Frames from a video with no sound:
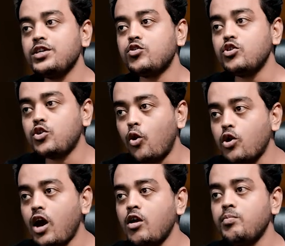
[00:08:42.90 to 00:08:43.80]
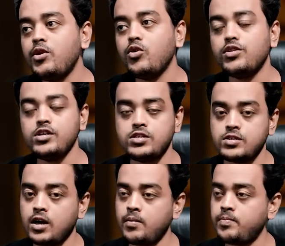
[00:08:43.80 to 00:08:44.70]
it could go down below this
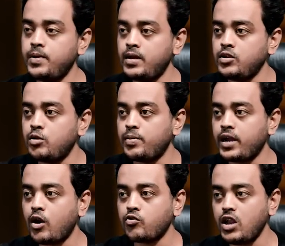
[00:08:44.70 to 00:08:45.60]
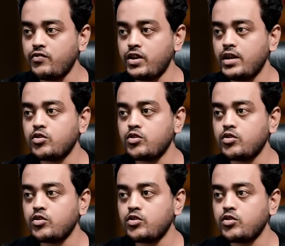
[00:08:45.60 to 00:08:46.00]
breakout level.